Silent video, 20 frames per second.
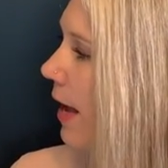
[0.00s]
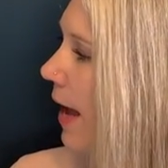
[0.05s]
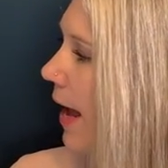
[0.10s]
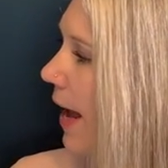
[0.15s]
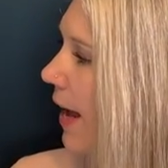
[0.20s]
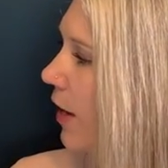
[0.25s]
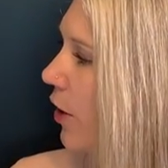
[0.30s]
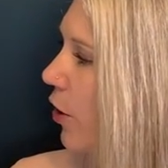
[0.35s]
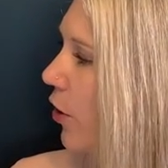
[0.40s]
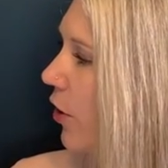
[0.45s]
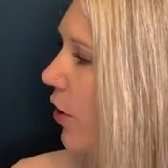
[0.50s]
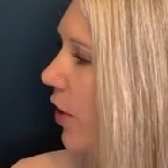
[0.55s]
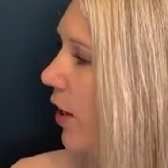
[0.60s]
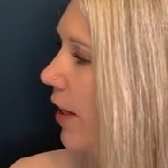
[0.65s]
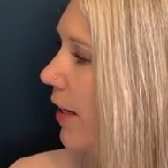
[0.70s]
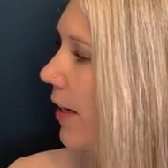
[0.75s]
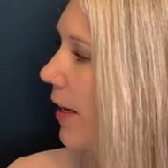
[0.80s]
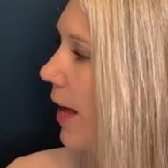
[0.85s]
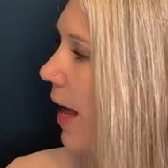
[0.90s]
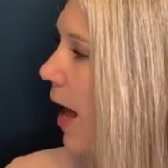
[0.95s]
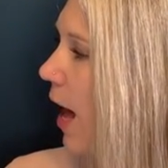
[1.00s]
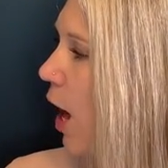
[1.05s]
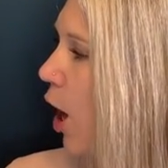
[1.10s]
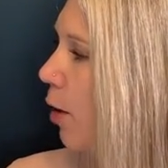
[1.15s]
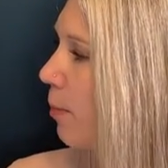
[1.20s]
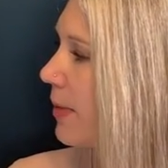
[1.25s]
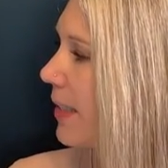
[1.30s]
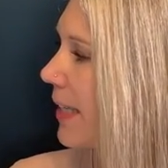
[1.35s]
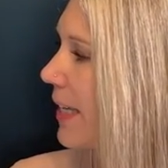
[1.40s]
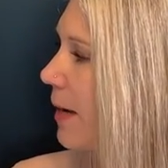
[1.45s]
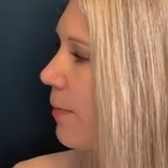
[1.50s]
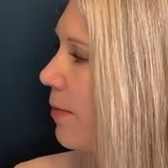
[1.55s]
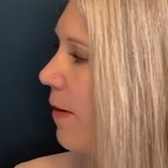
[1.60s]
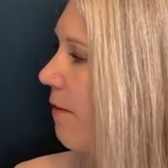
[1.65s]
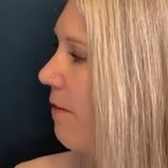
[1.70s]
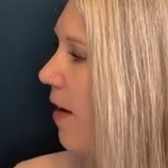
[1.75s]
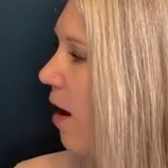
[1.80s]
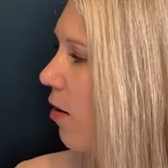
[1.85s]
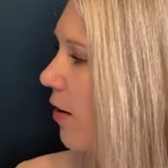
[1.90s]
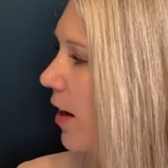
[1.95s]
A hood helped to keep the
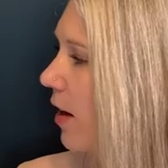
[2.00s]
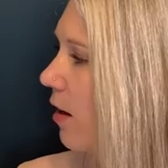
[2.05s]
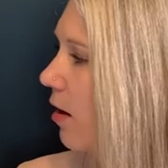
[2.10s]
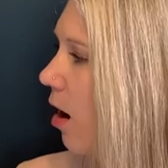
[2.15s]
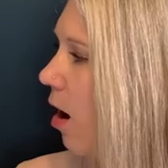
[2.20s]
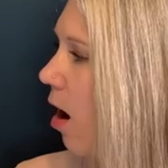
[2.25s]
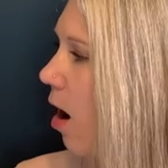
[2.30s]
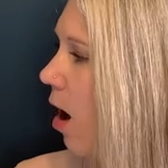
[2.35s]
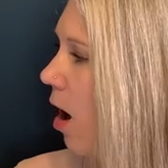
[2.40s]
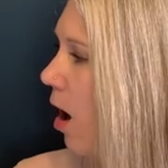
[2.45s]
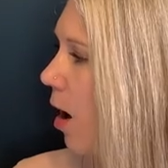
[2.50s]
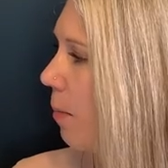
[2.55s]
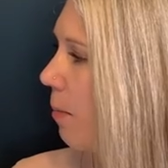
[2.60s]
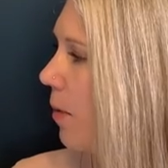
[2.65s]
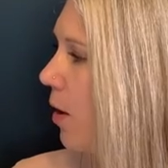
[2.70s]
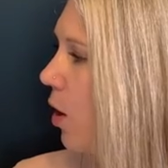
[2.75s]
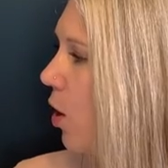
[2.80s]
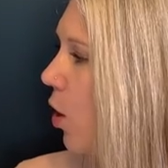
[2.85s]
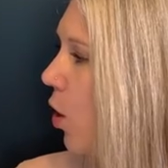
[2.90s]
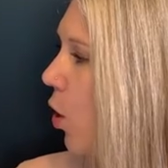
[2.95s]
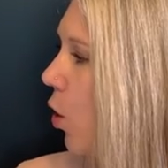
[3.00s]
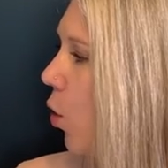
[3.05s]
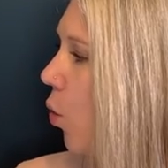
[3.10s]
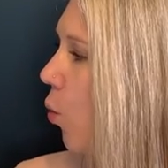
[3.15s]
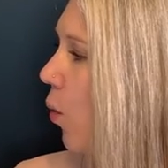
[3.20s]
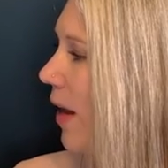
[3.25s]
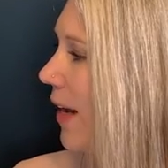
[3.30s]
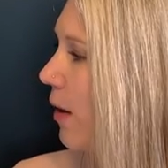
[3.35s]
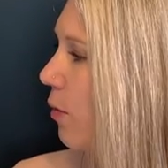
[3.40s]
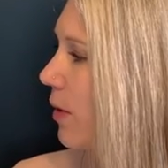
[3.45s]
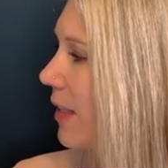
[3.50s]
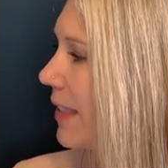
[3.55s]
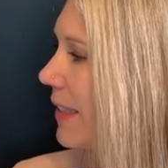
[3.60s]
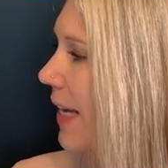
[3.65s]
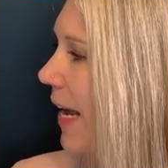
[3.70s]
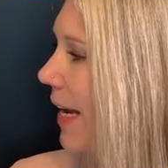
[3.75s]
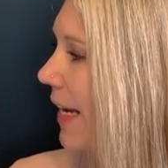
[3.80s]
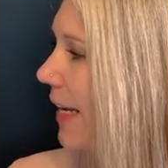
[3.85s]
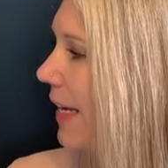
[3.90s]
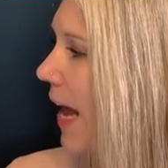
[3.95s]
falcon calm when it was
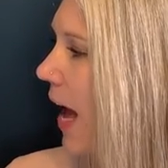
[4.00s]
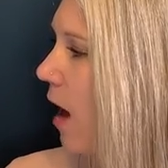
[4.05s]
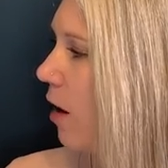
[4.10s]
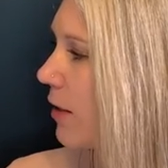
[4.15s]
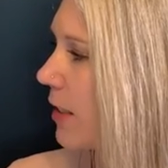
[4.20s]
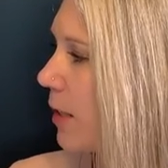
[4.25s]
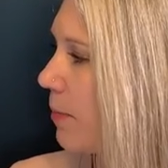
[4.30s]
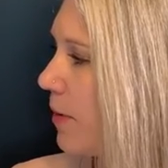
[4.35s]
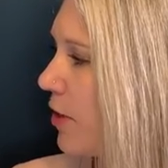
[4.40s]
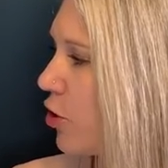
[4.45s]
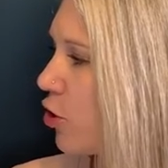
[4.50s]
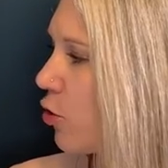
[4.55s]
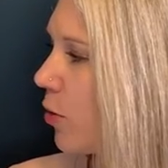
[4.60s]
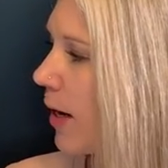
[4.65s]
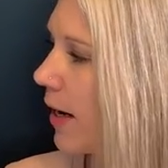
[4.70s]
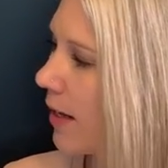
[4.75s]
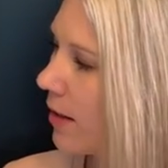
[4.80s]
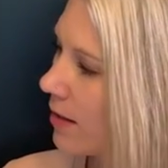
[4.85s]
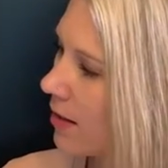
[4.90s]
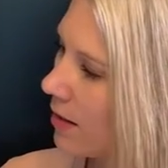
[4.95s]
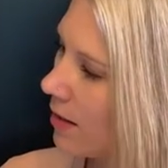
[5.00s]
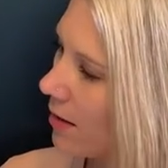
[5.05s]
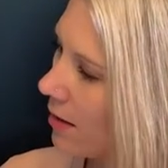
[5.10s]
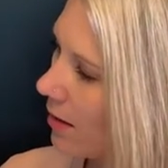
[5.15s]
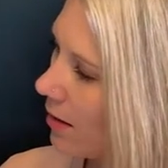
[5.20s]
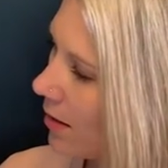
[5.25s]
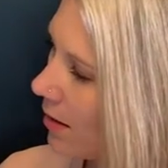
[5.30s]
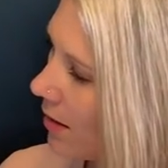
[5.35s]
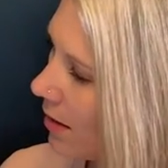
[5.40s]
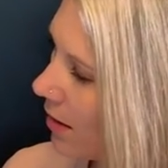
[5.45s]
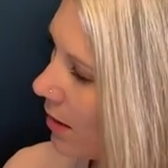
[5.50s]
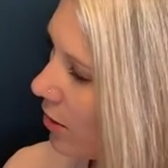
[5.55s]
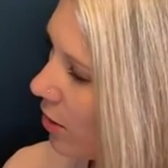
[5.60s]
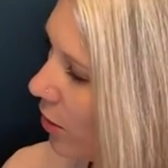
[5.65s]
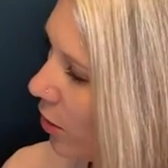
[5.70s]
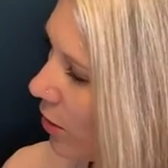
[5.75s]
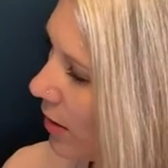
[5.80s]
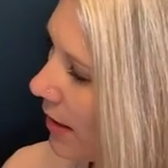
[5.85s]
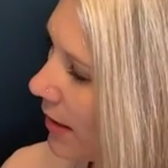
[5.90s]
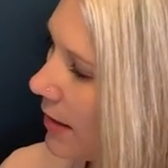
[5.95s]
taken out to be trained. So
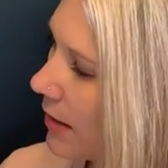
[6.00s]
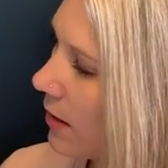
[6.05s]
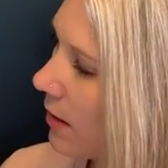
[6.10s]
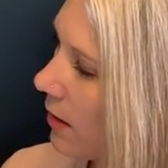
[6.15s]
there's this